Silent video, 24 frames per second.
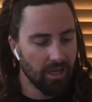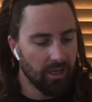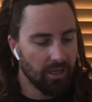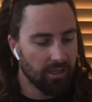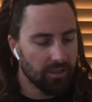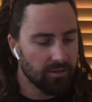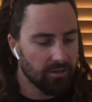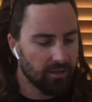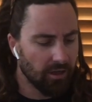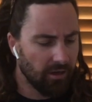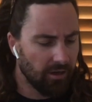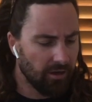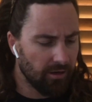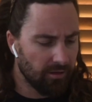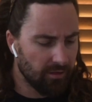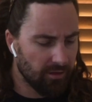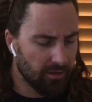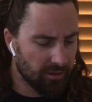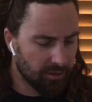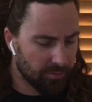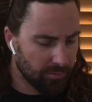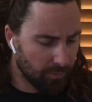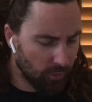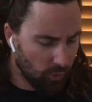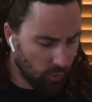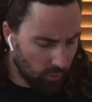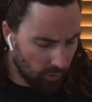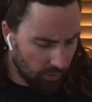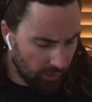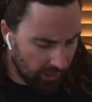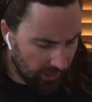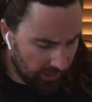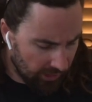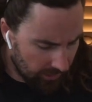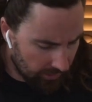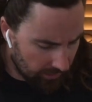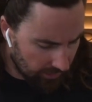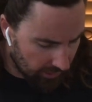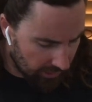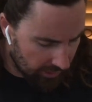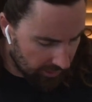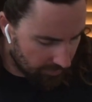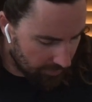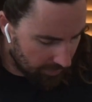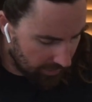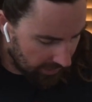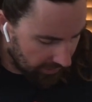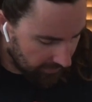So this morning
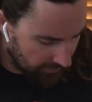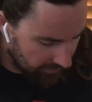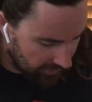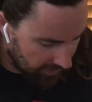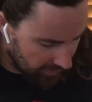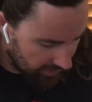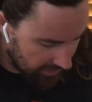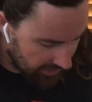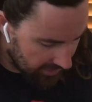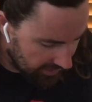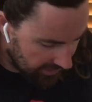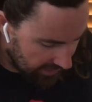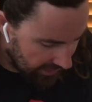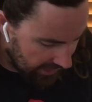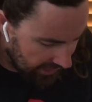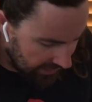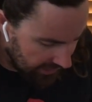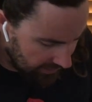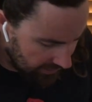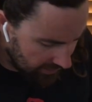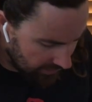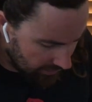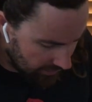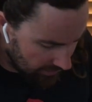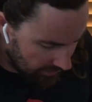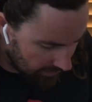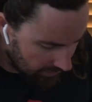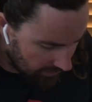has been very standard.